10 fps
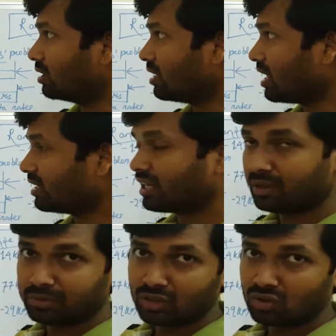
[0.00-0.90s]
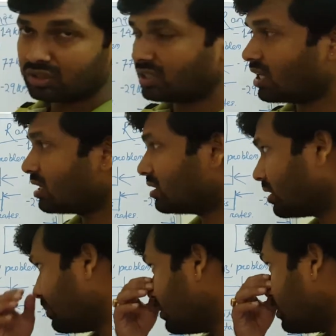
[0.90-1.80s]
guard timing or the guard
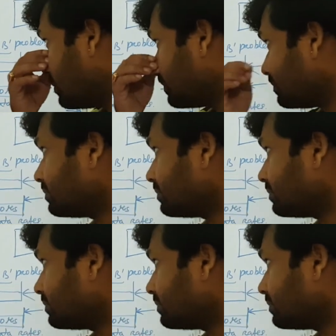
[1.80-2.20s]
timer.